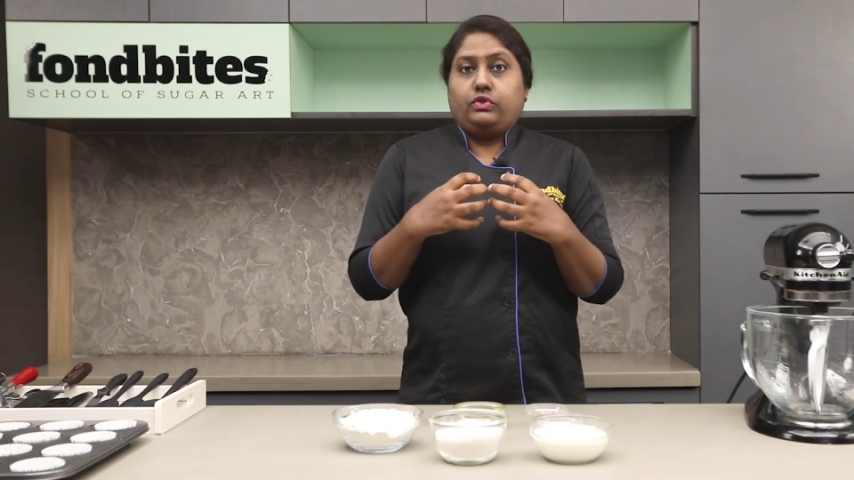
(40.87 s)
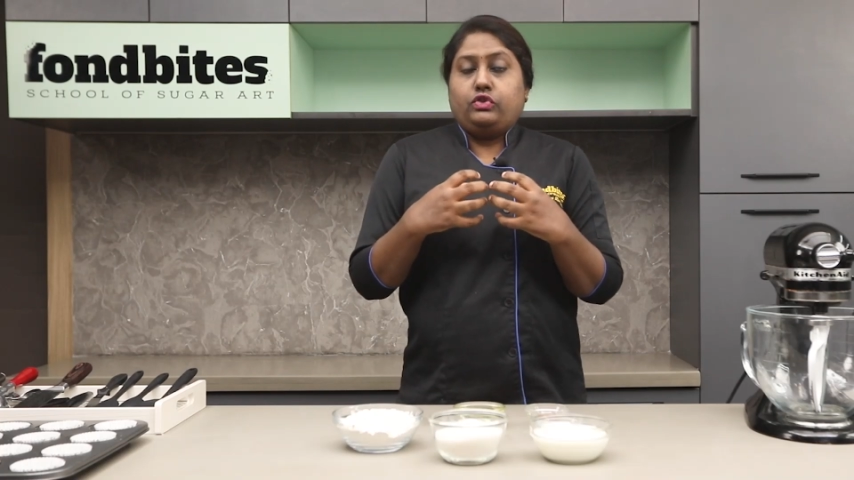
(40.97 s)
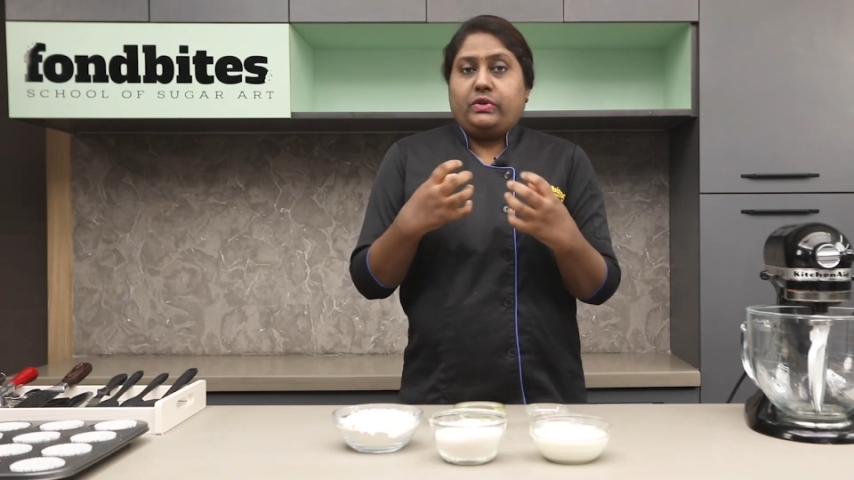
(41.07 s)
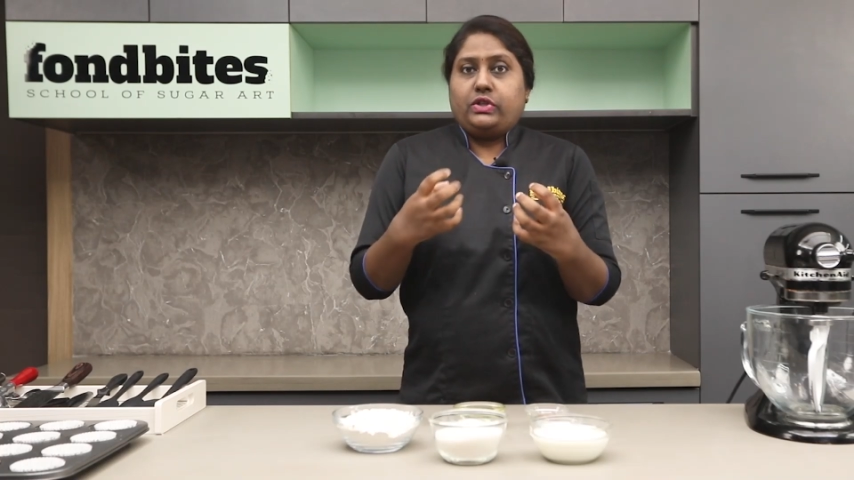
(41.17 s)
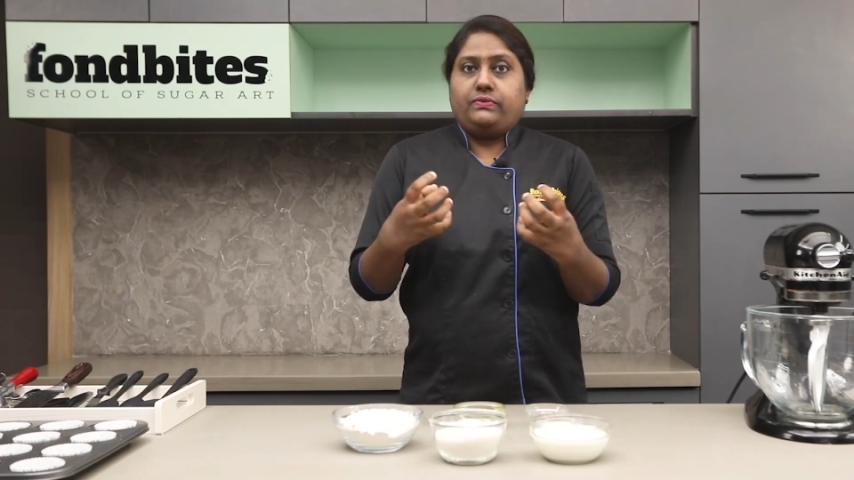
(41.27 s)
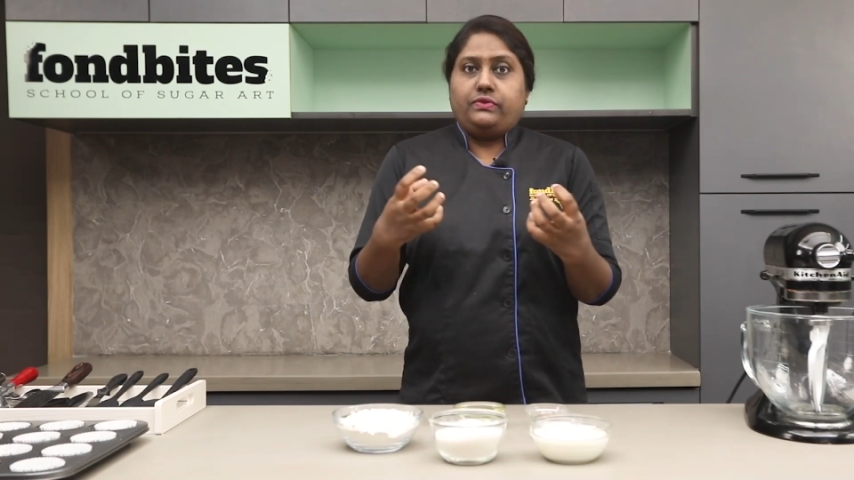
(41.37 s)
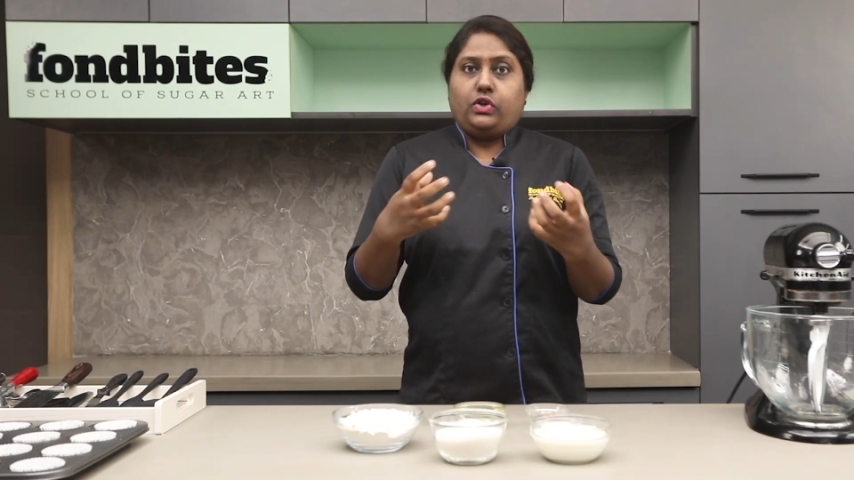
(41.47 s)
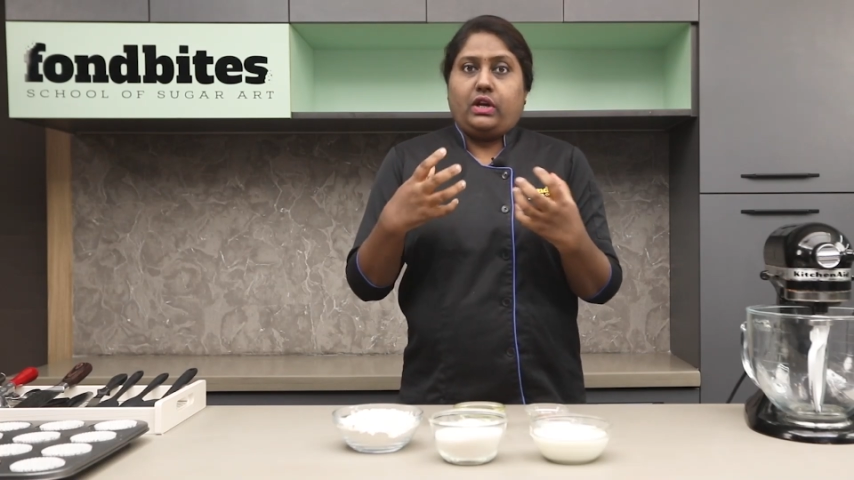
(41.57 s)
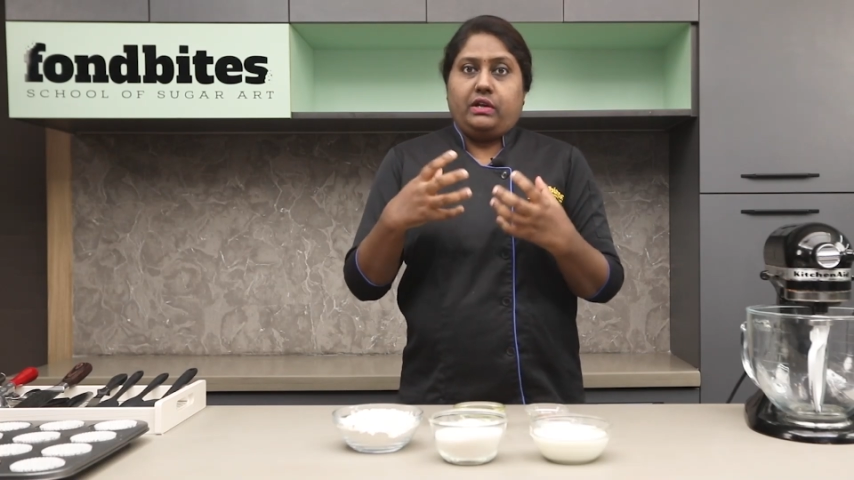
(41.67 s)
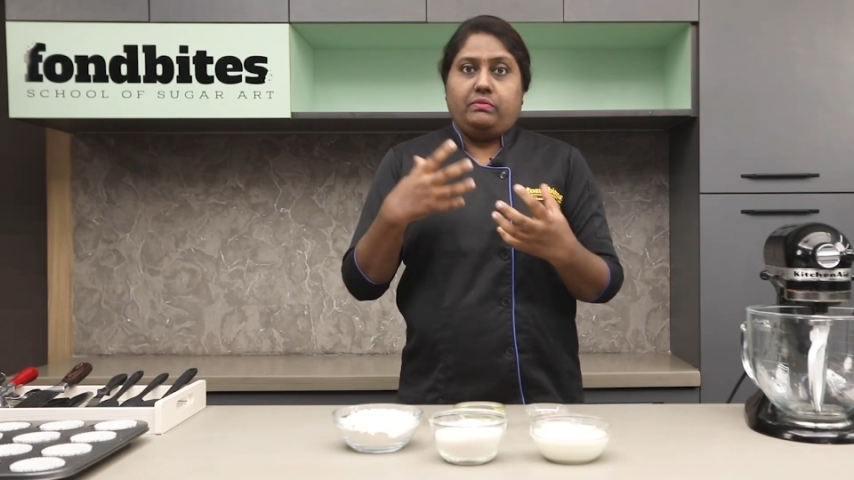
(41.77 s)
too much of
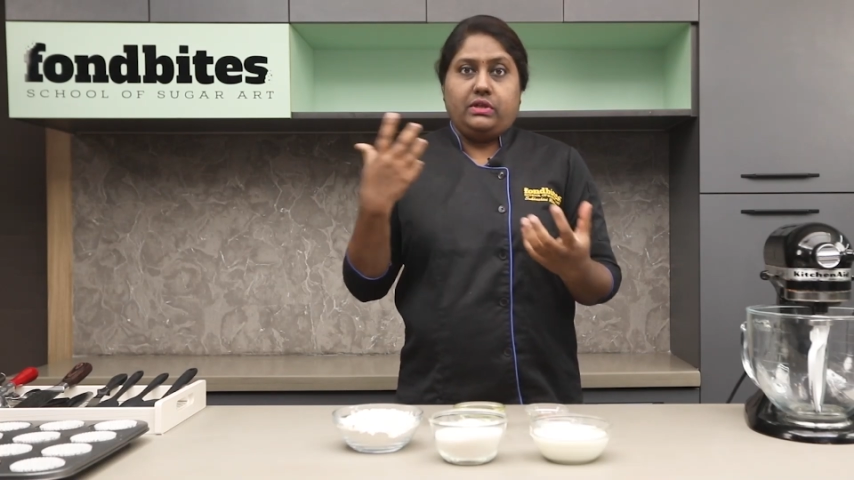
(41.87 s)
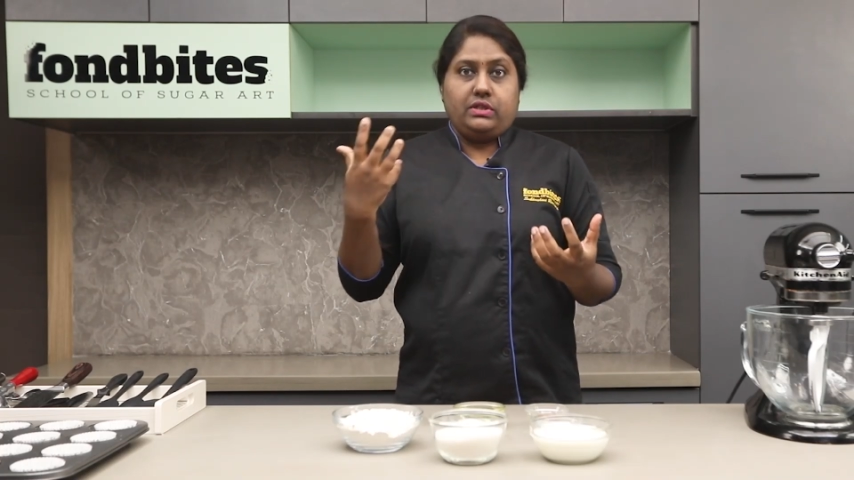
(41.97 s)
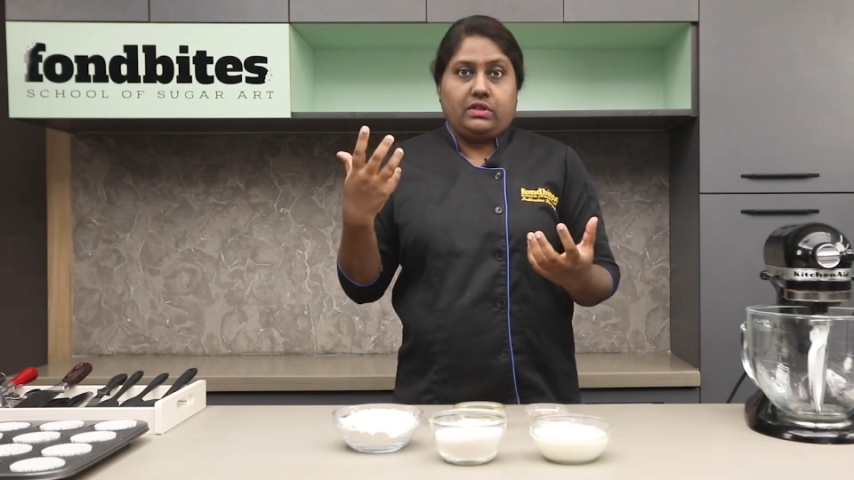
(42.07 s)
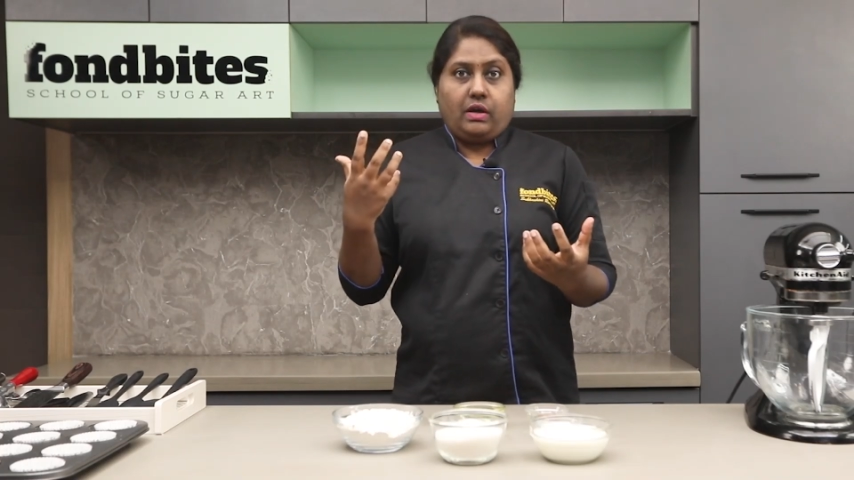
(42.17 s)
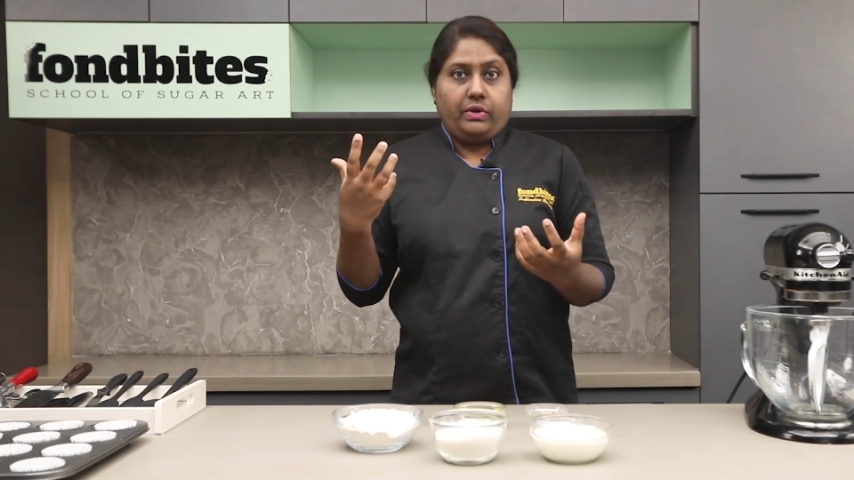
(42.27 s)
chocolate burst